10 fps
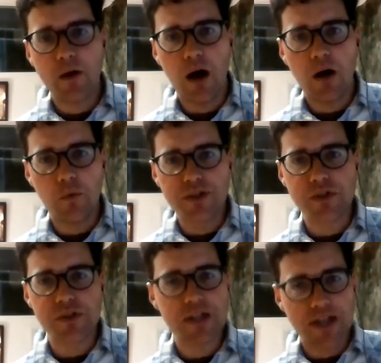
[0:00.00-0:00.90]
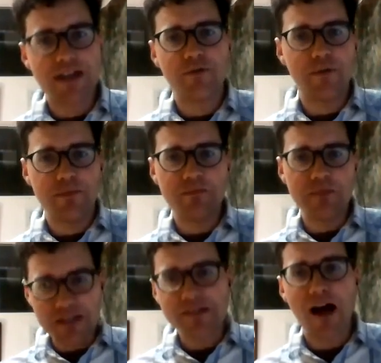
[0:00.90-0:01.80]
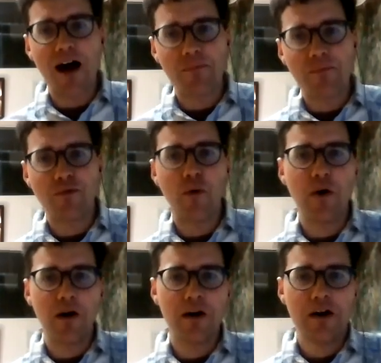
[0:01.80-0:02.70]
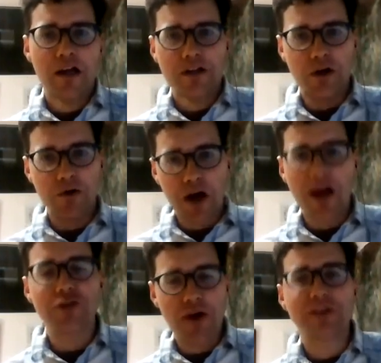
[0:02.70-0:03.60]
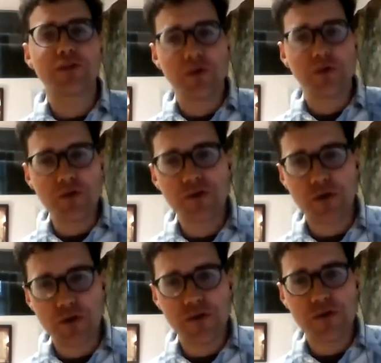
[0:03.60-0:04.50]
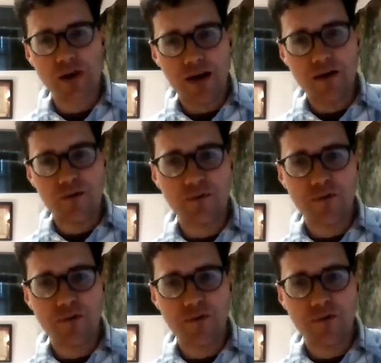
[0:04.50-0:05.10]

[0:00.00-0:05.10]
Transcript: which is a kind of ESOP for contractor users of